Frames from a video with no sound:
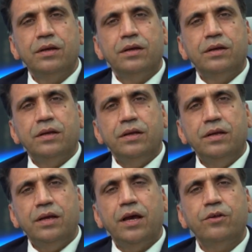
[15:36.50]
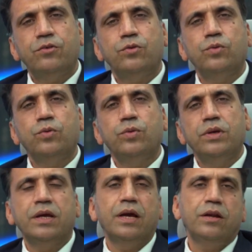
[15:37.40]
he
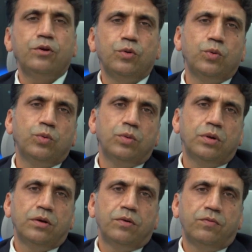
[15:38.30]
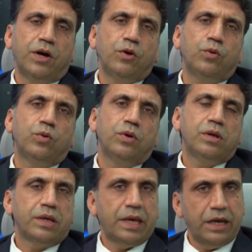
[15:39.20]
can do follow
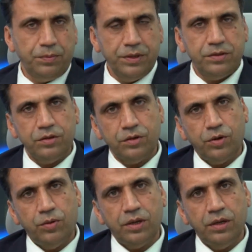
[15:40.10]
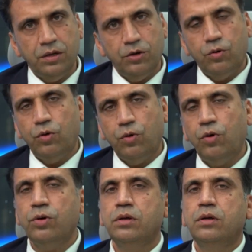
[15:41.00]
cash basis accounting or
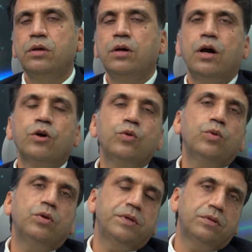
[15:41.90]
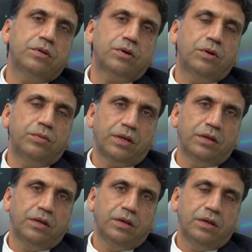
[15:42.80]
accrual basis accounting.
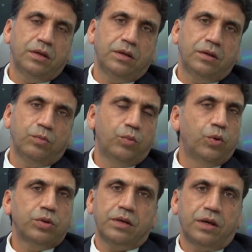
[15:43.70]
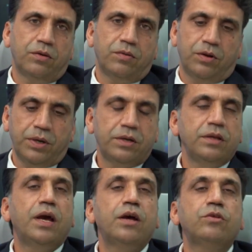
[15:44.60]
Both he can follow, but he
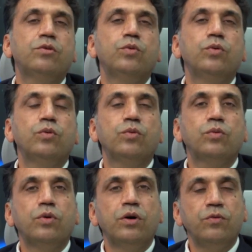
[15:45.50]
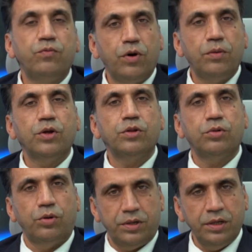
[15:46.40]
has to inform the
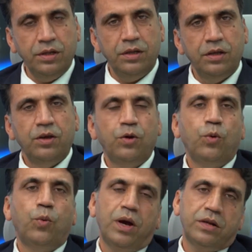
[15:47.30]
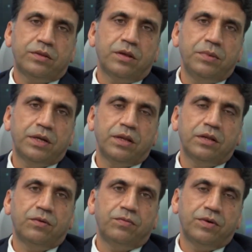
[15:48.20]
authority while submitting the
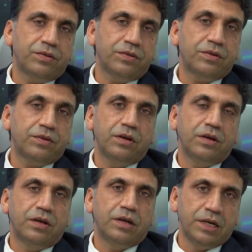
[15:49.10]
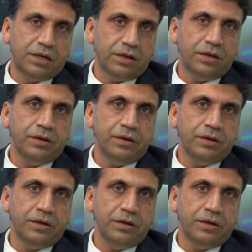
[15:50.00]
first return.